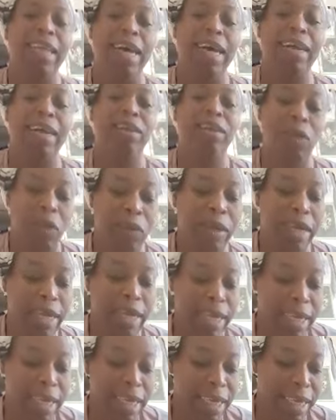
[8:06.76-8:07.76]
That's how
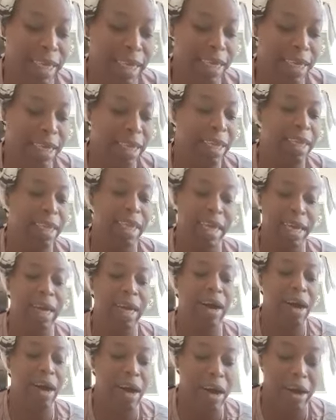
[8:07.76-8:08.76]
dedicated
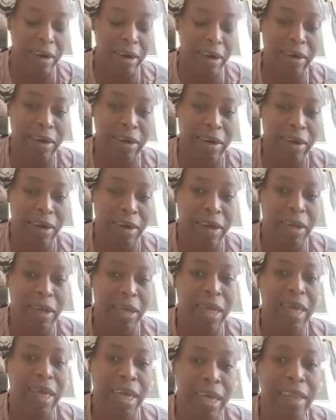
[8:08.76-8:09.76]
they are
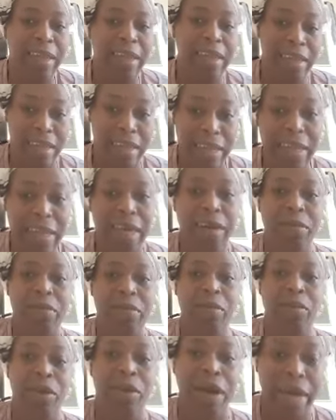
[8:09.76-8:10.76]
in their
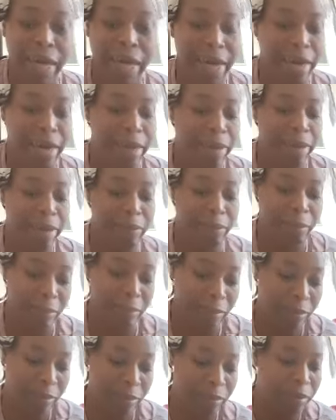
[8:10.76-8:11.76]
prayer.
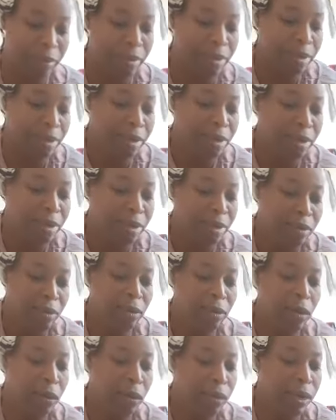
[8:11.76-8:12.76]

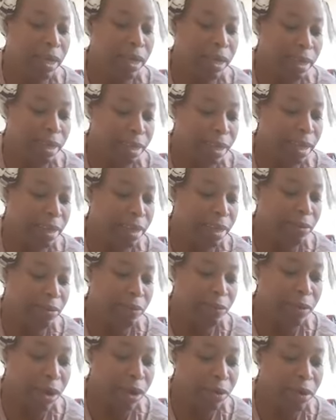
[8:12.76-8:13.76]
So it
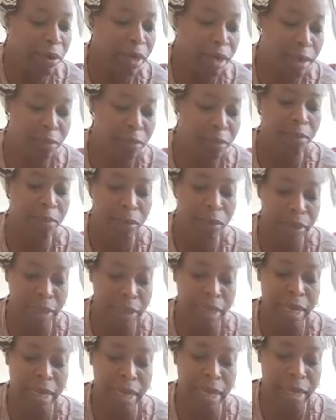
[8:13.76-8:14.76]
is very
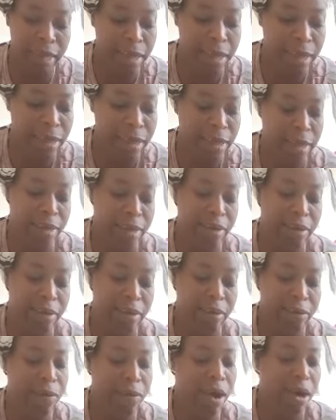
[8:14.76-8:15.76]
important
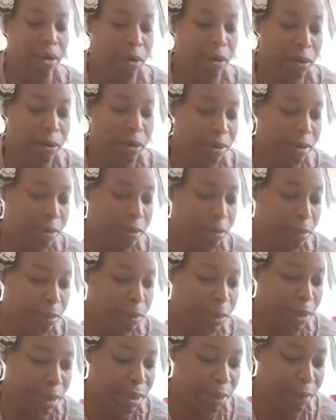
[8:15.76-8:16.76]
for us to
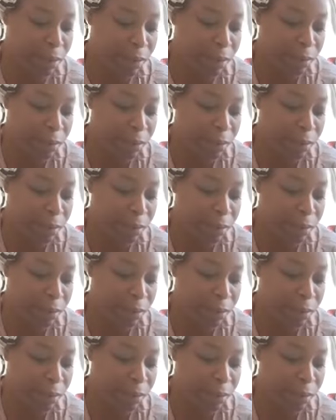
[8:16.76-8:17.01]
pray.